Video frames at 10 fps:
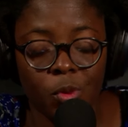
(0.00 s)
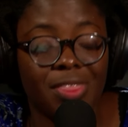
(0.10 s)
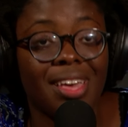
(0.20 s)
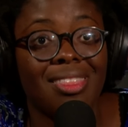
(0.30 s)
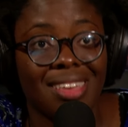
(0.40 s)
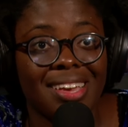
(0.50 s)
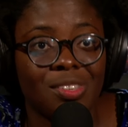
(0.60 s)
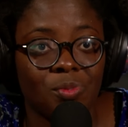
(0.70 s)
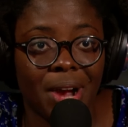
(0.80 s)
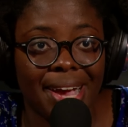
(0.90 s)
what they think
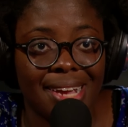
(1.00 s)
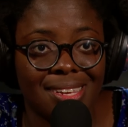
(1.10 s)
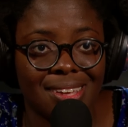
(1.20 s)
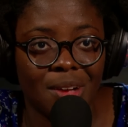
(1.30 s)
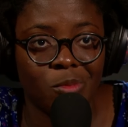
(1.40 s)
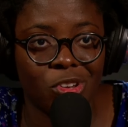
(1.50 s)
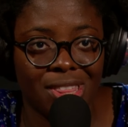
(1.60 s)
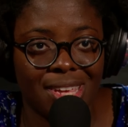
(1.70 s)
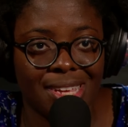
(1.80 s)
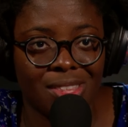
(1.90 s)
is right, um, which I
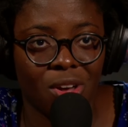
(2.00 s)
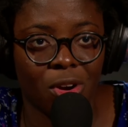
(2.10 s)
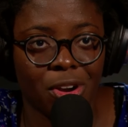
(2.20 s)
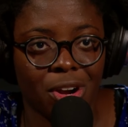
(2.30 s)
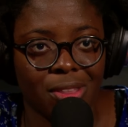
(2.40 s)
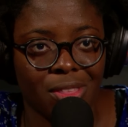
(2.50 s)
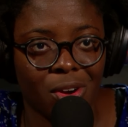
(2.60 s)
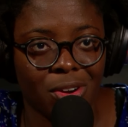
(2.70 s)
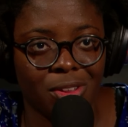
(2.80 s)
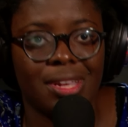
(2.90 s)
think is the harder the
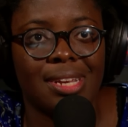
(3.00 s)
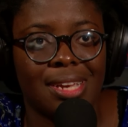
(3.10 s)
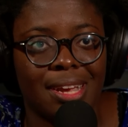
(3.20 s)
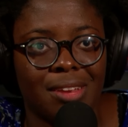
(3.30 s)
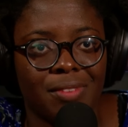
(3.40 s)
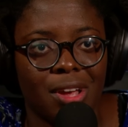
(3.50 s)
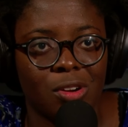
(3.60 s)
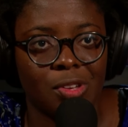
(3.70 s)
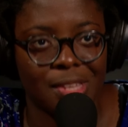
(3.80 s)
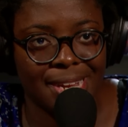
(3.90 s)
harder thing to kind of
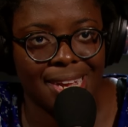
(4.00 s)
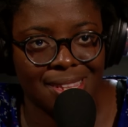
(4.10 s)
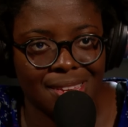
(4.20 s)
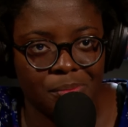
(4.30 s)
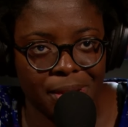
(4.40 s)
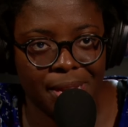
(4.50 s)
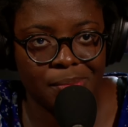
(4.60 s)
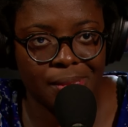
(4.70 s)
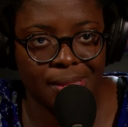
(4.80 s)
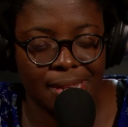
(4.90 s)
understand
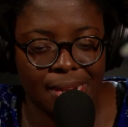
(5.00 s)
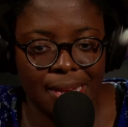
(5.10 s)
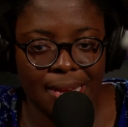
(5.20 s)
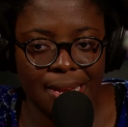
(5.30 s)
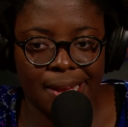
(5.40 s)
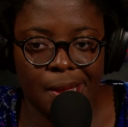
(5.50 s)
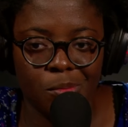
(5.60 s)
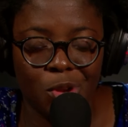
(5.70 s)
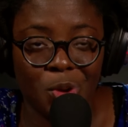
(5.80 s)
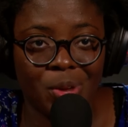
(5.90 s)
sometimes is that
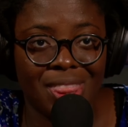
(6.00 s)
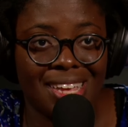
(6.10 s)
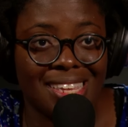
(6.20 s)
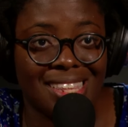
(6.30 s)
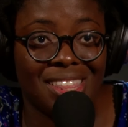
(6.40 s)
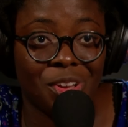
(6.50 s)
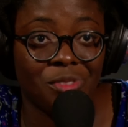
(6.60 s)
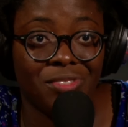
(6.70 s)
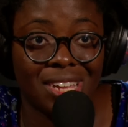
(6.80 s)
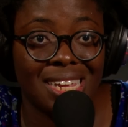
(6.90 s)
um, no one thinks that they're
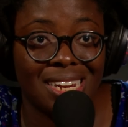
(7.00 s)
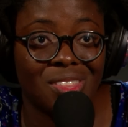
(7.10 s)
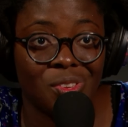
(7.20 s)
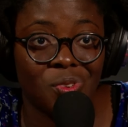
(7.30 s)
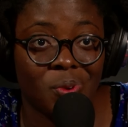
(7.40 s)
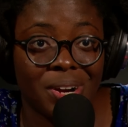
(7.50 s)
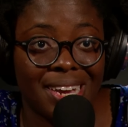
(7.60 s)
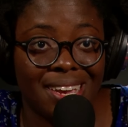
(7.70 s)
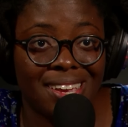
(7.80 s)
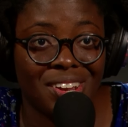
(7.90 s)
the villain in the
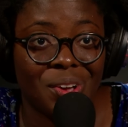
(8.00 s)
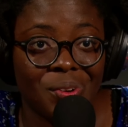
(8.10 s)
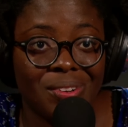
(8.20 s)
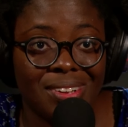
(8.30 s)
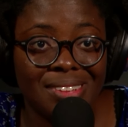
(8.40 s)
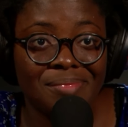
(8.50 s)
story, you know.